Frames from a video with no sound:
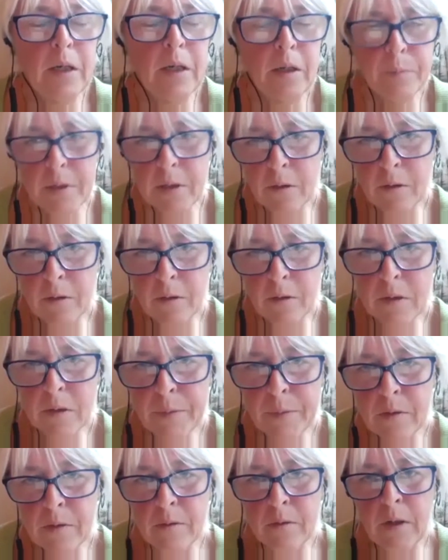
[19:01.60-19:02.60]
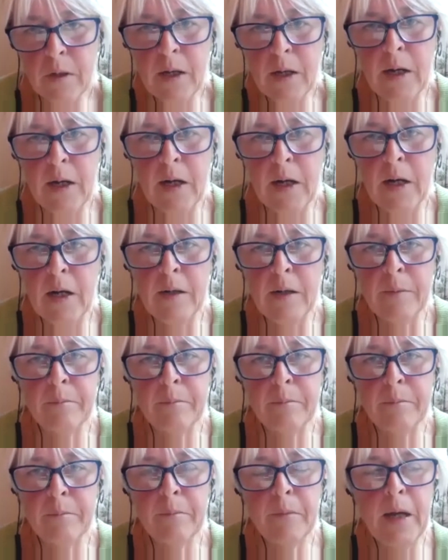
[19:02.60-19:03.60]
went up to the hospital,
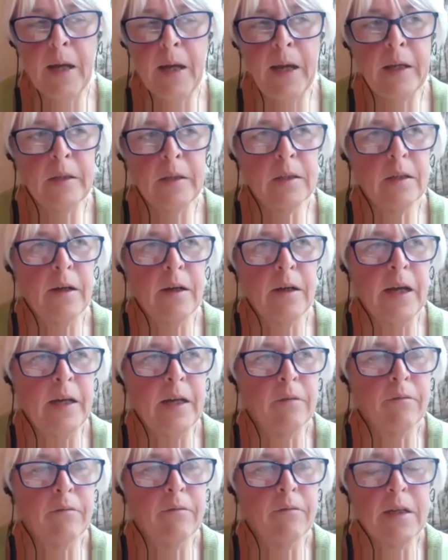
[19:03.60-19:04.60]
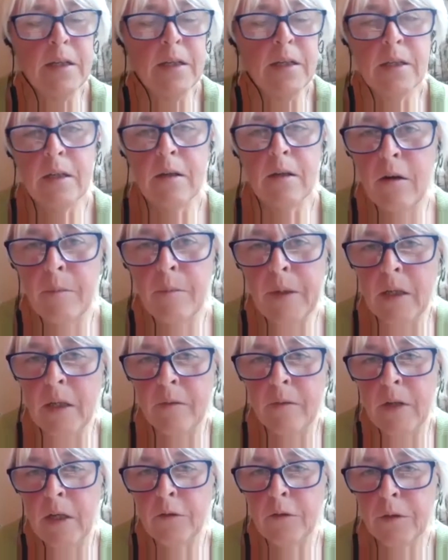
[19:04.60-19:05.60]
and I had a resting heartbeat
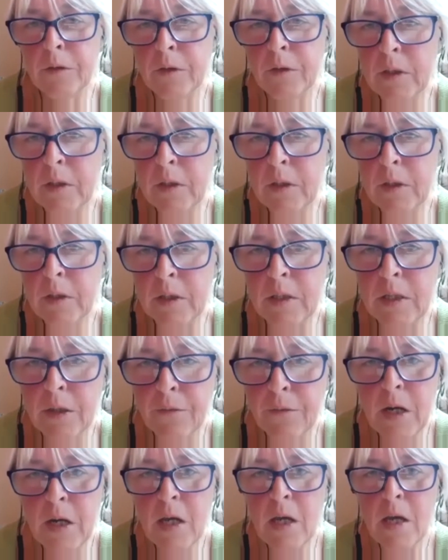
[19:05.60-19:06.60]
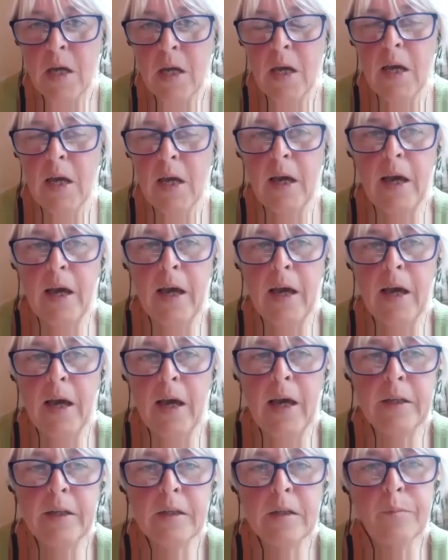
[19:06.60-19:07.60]
of 133.
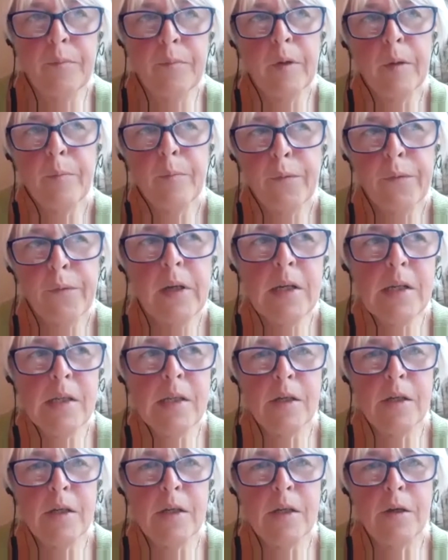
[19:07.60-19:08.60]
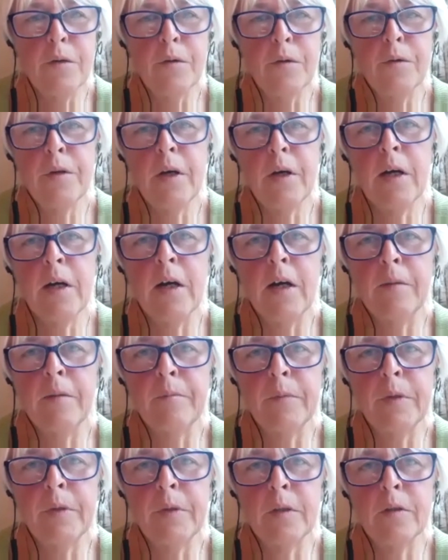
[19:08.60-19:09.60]
And pretty soon,
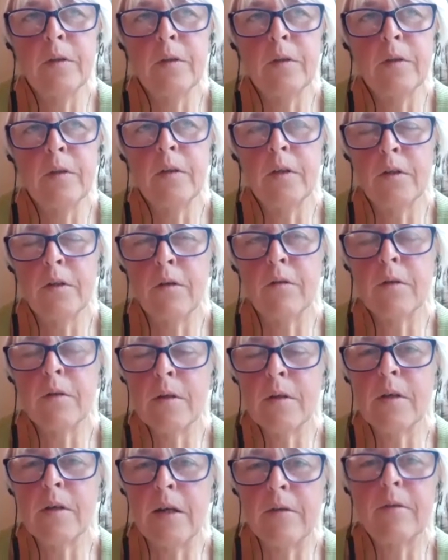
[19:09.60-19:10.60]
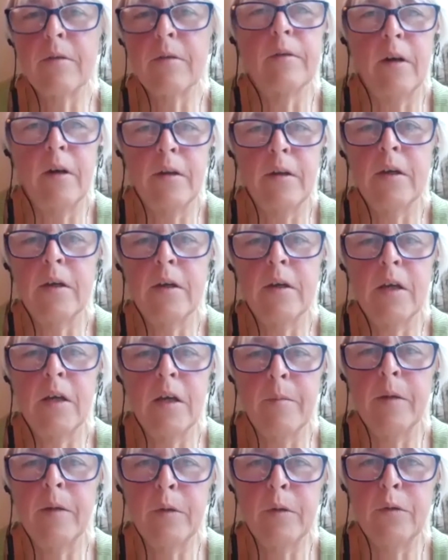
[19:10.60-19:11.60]
the doctor said, "I think it
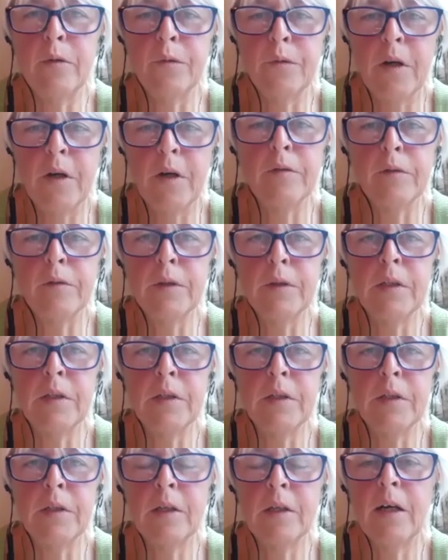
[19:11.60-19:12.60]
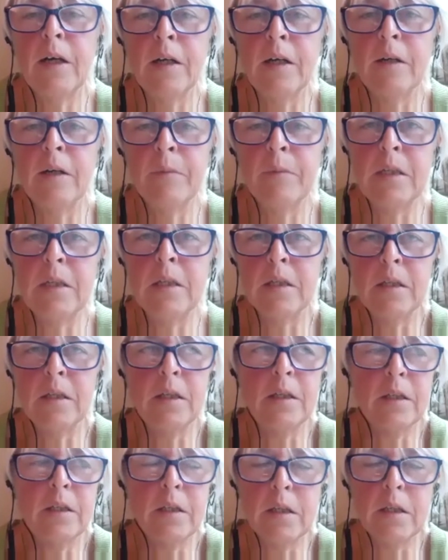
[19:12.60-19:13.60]
might be your thyroid." He did an
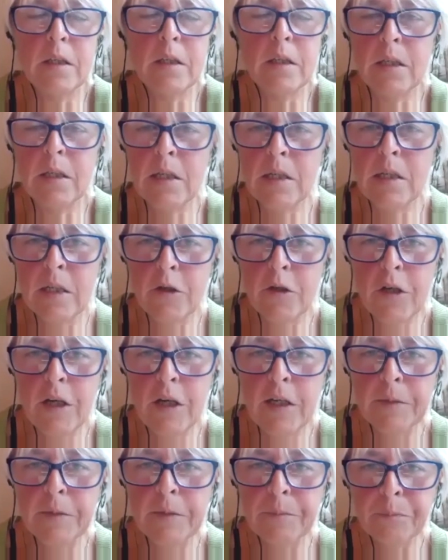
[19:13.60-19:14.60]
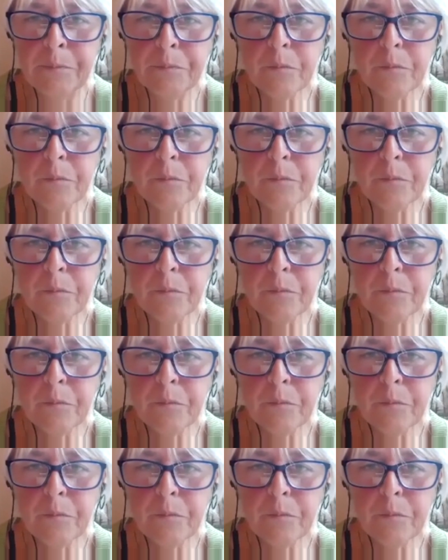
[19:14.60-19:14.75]
ECG,